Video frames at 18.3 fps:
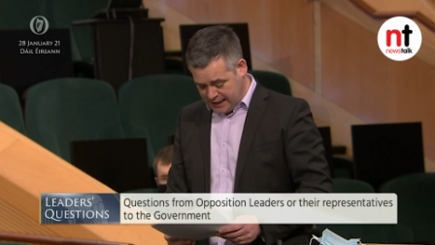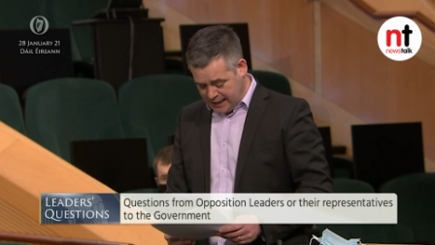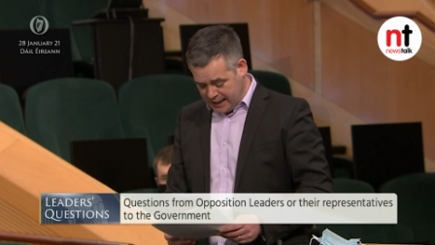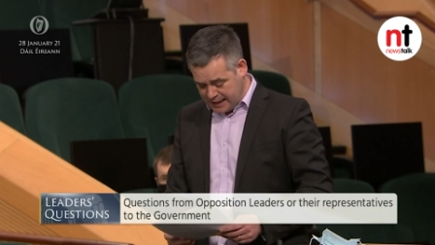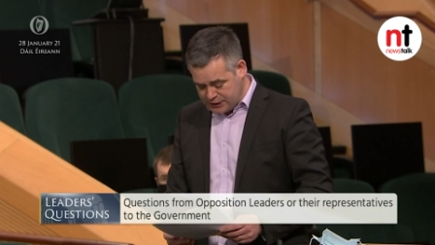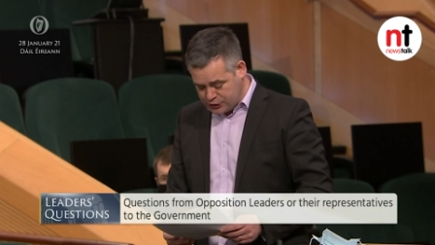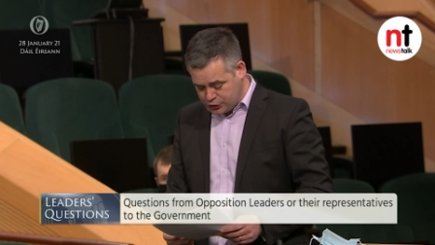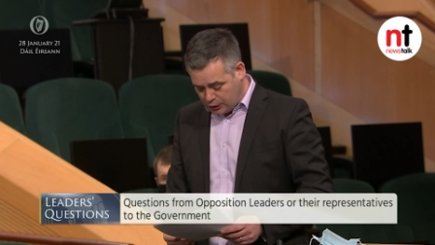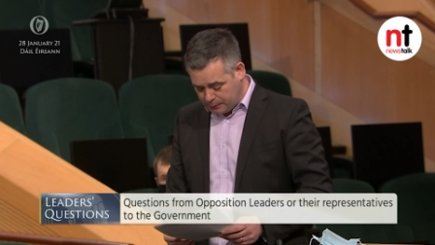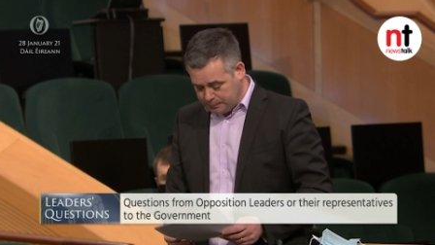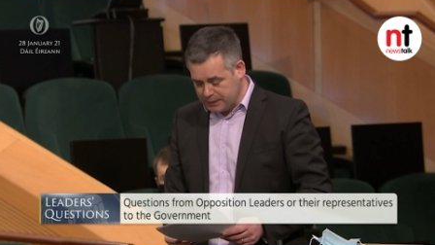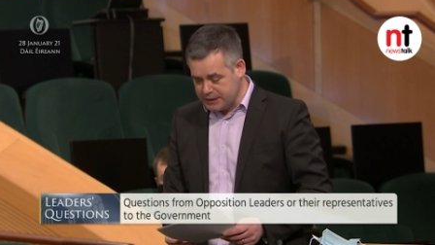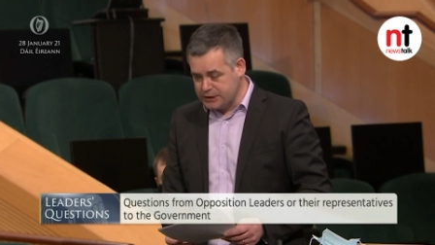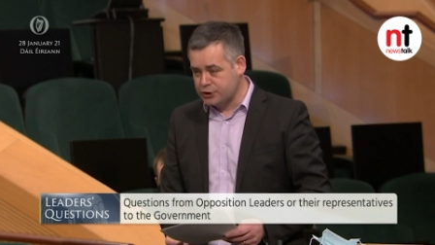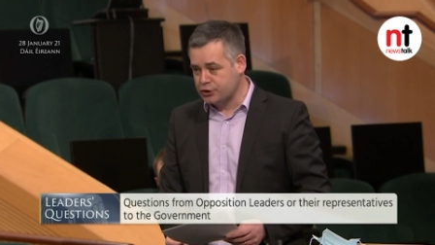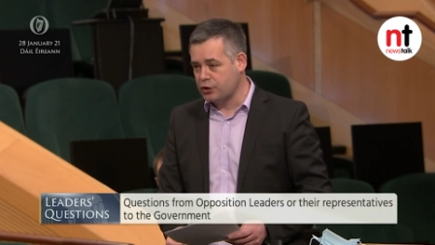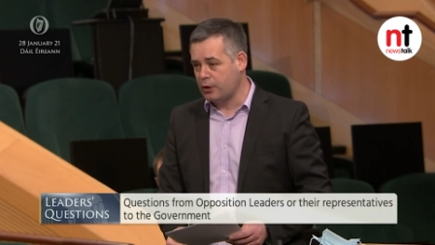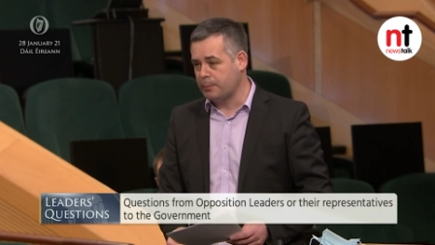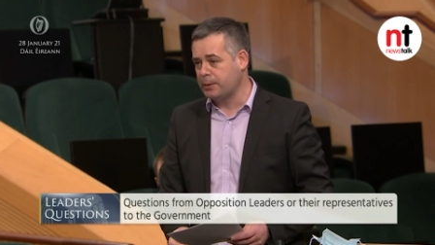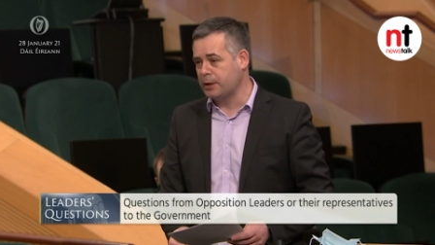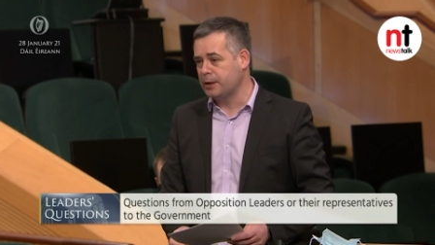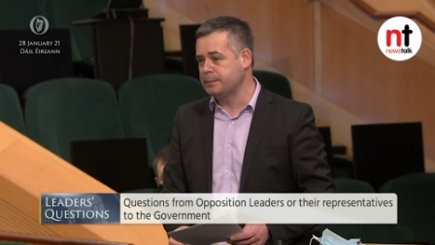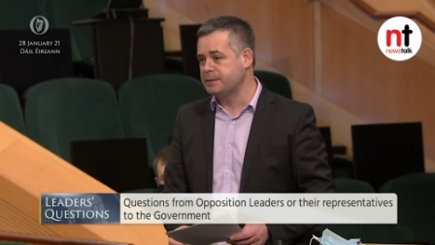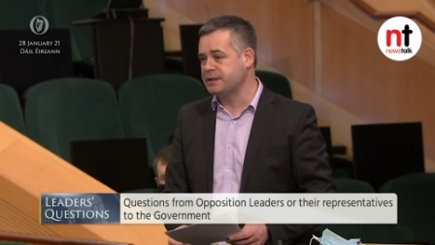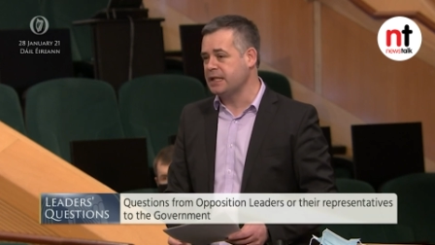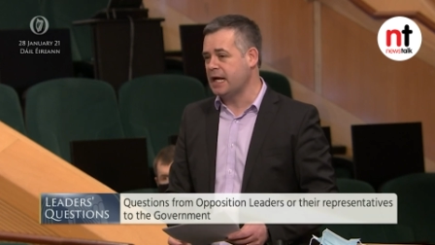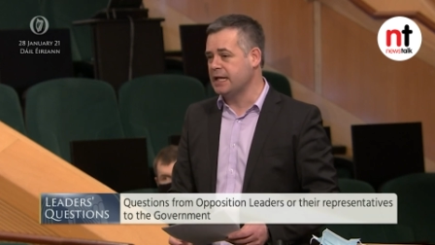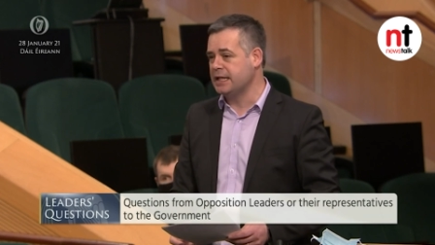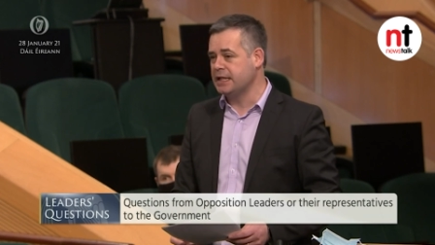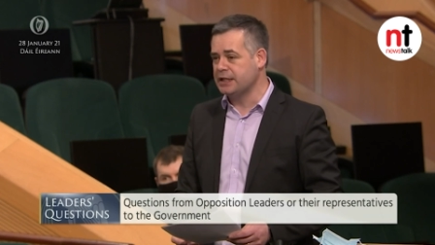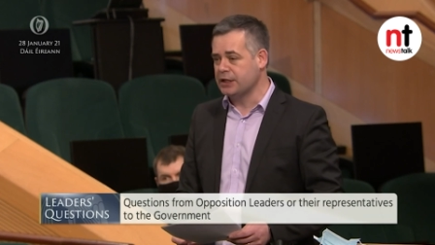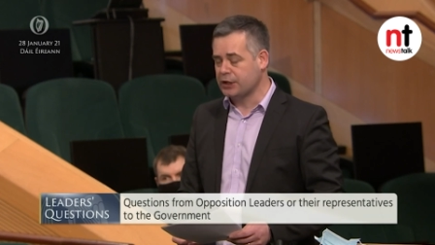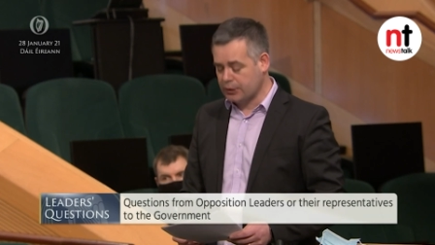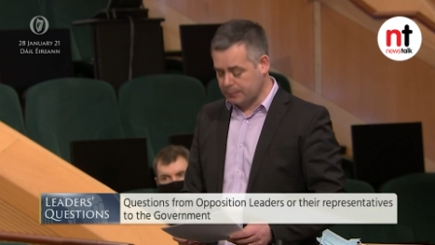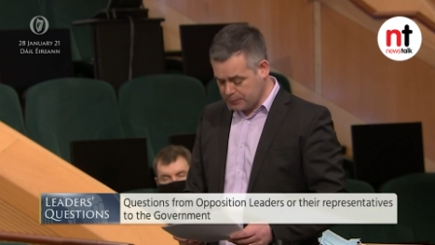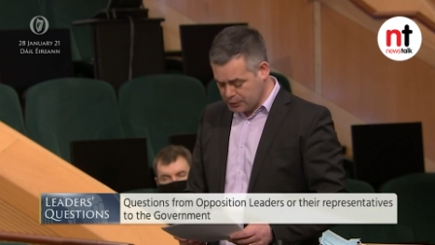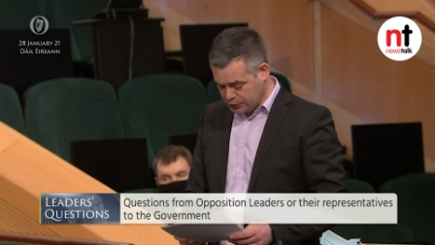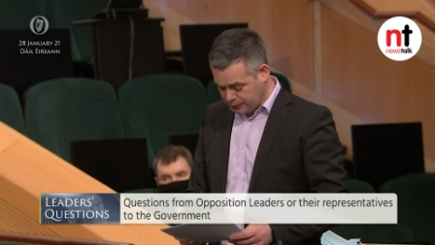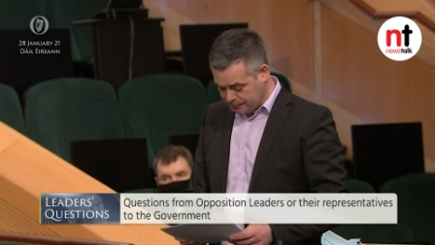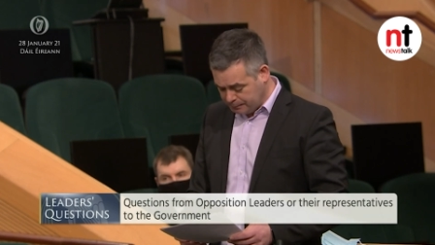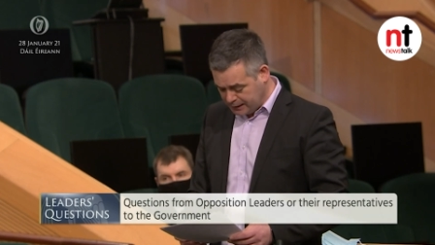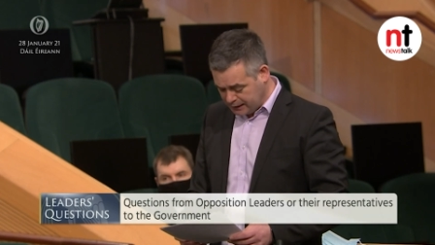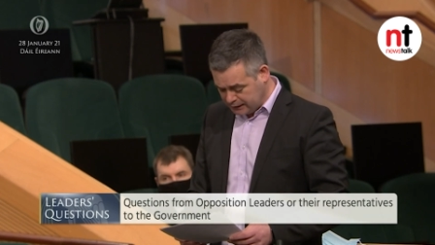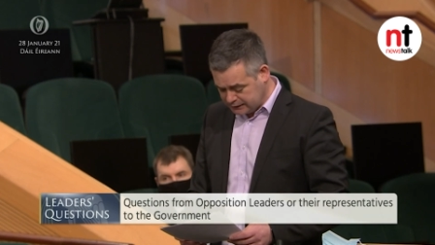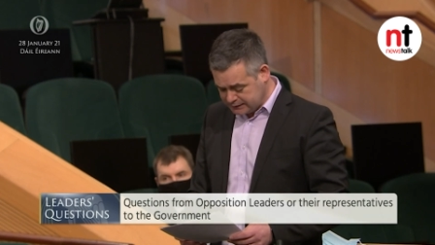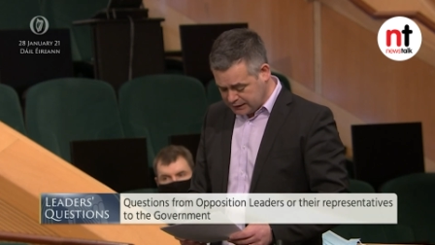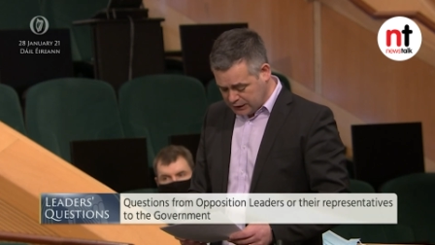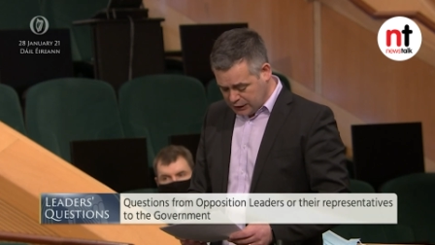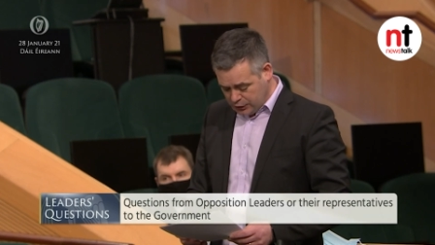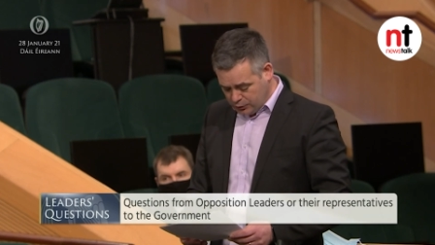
In Dublin suburbs and in the commuter belt,